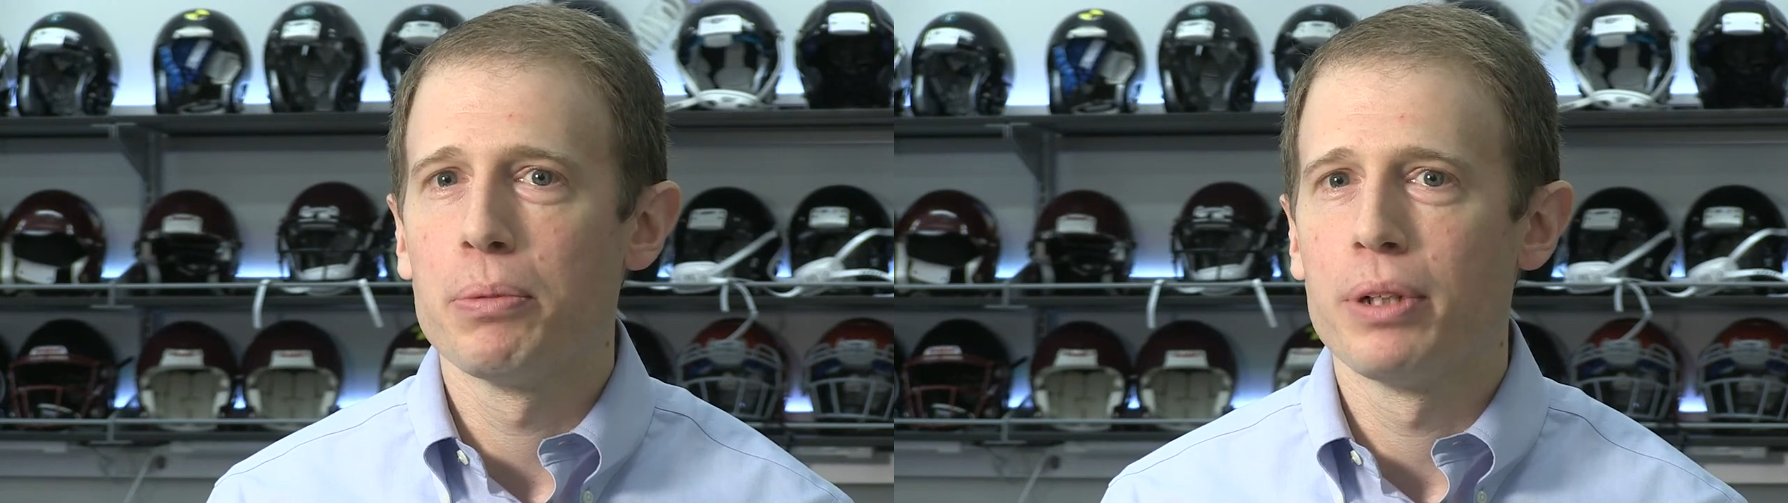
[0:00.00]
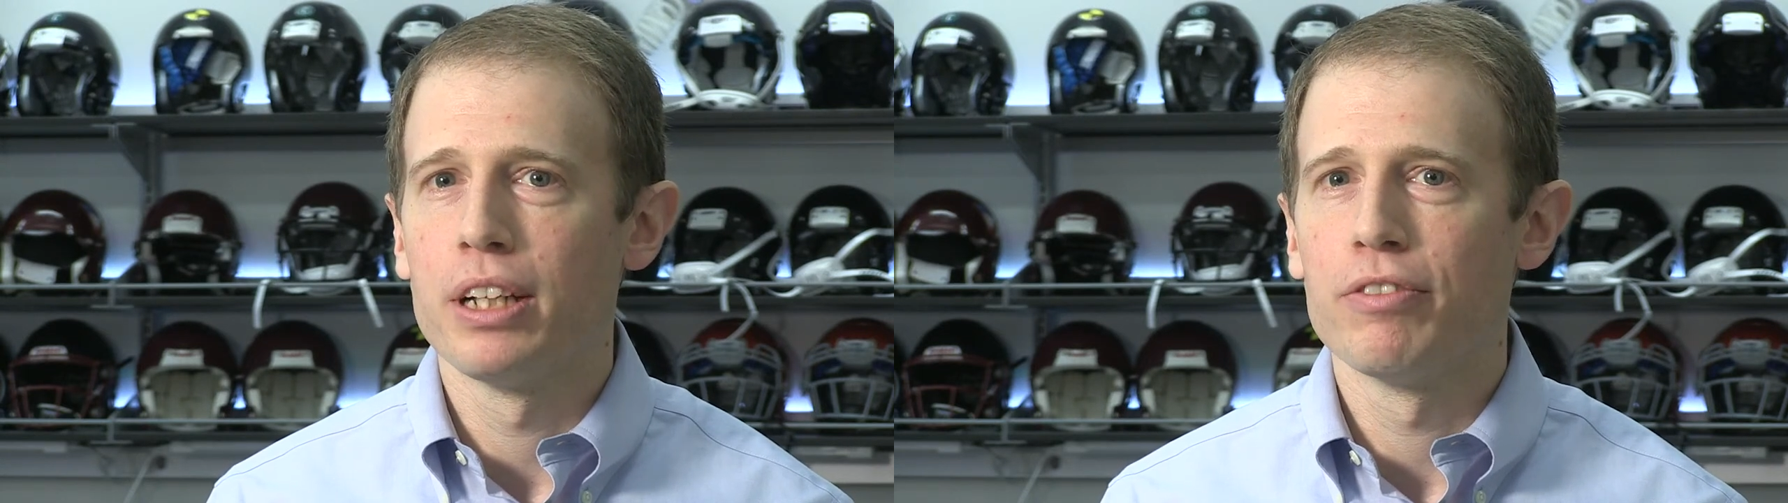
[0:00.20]

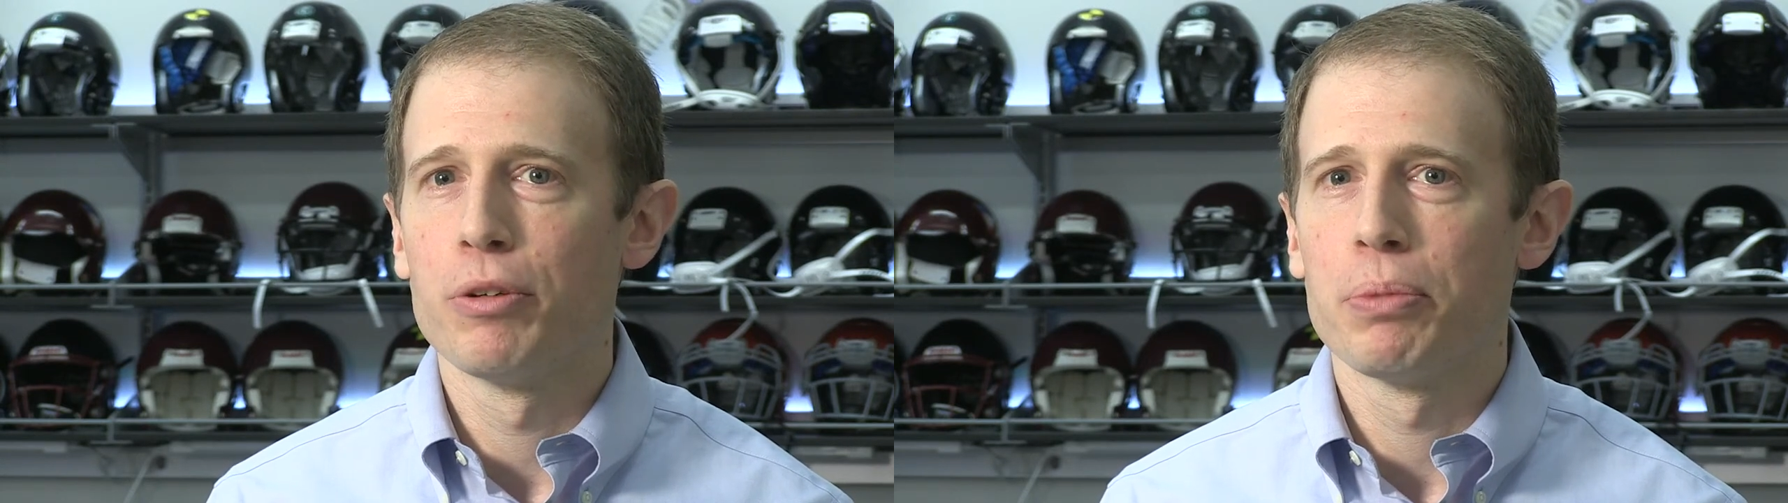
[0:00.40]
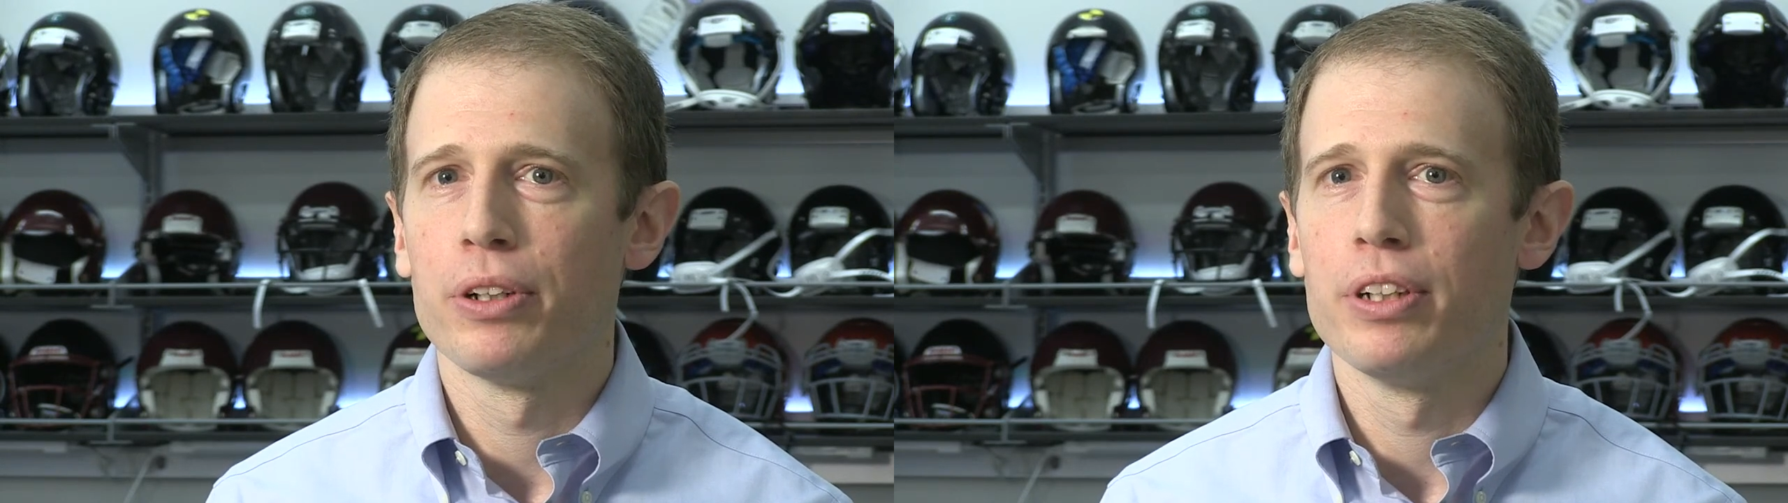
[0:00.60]
playing
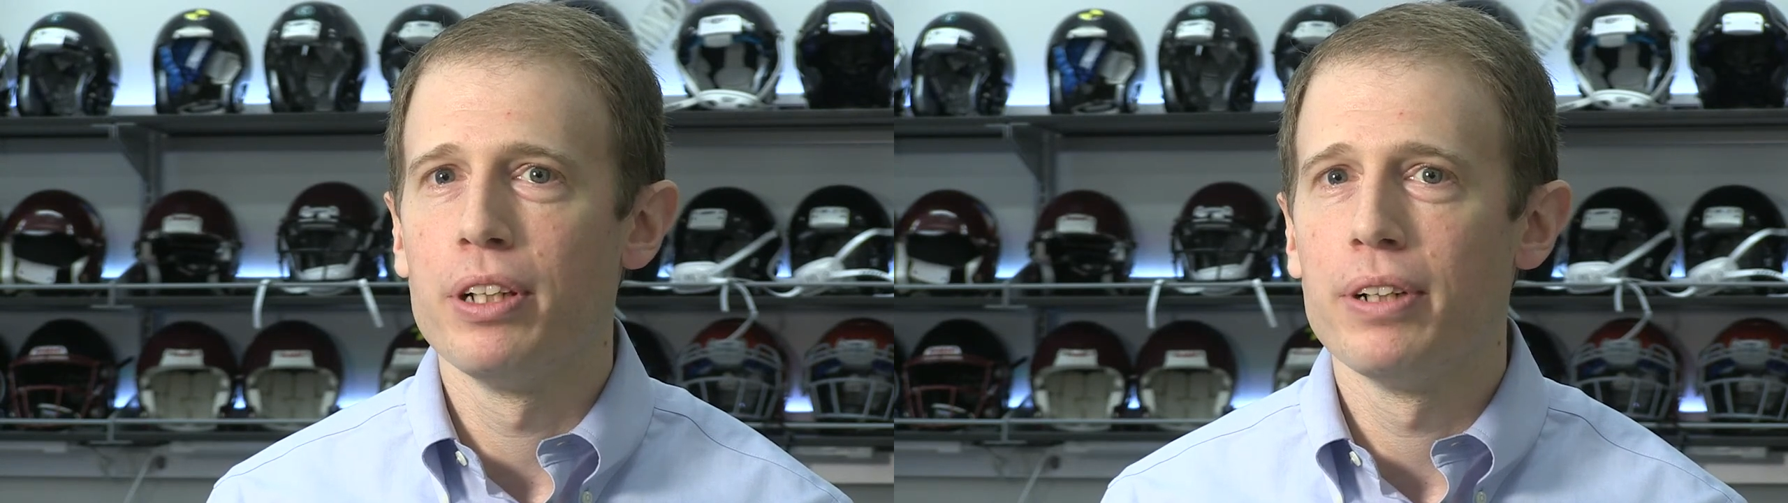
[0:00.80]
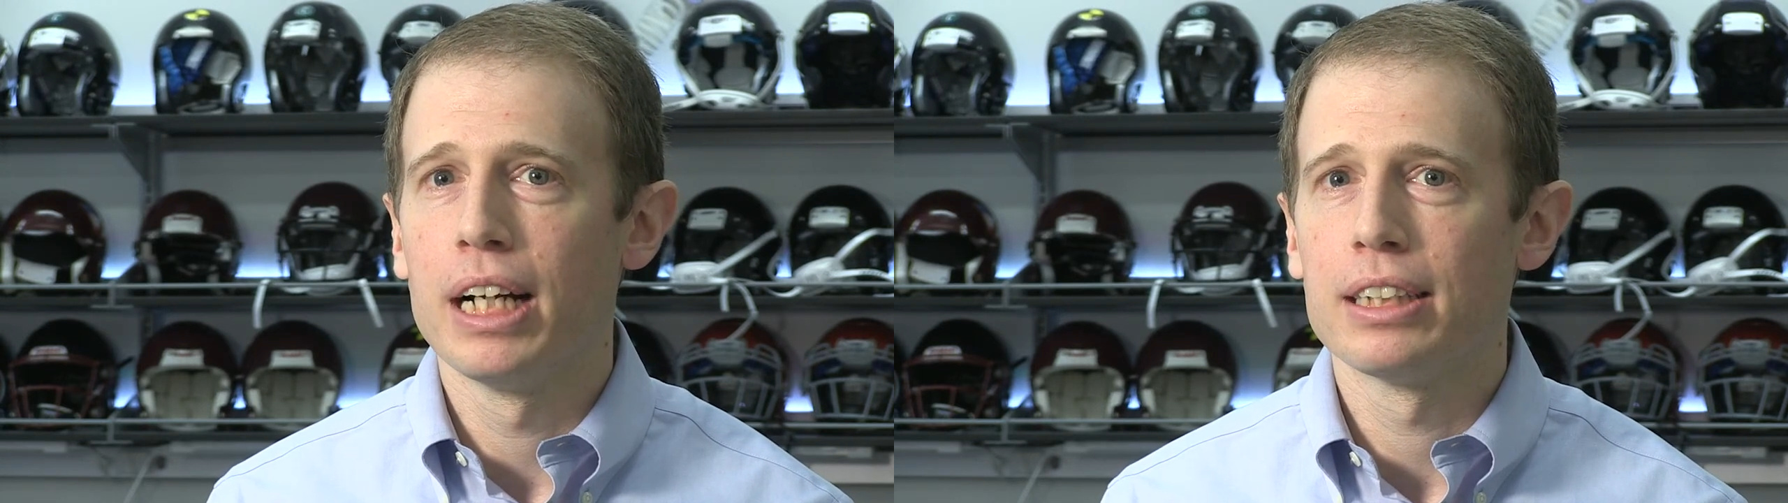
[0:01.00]
football in
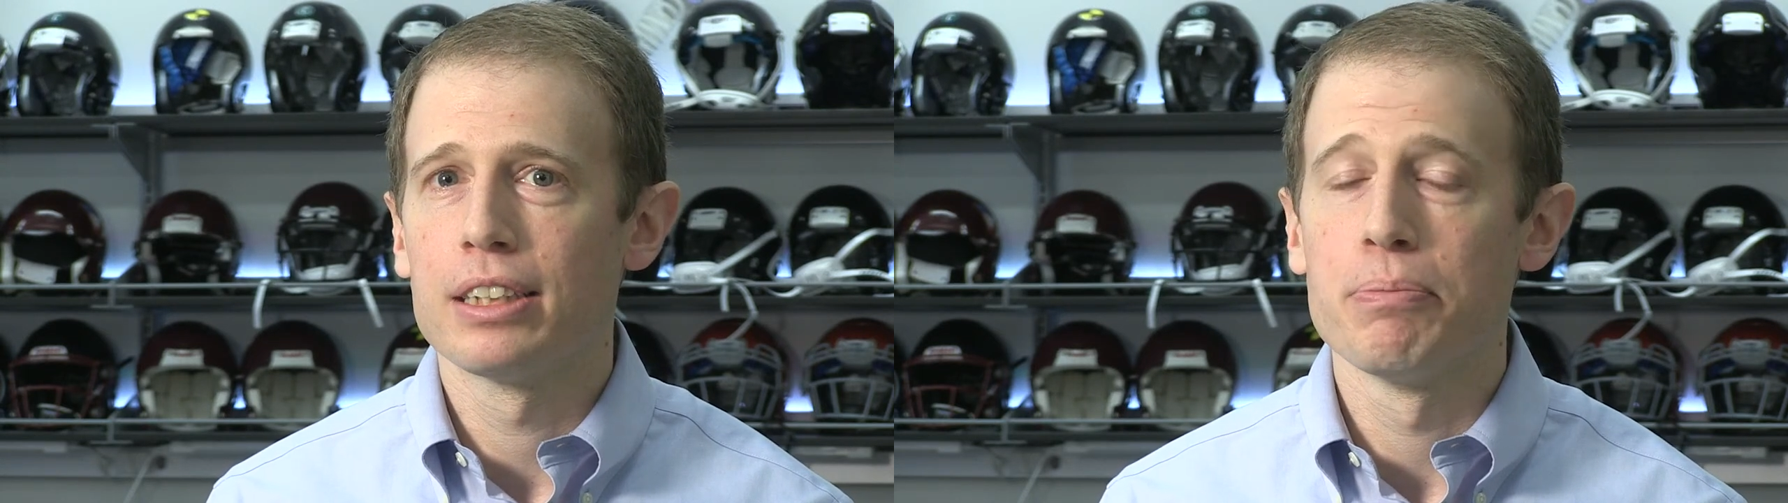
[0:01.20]
the US,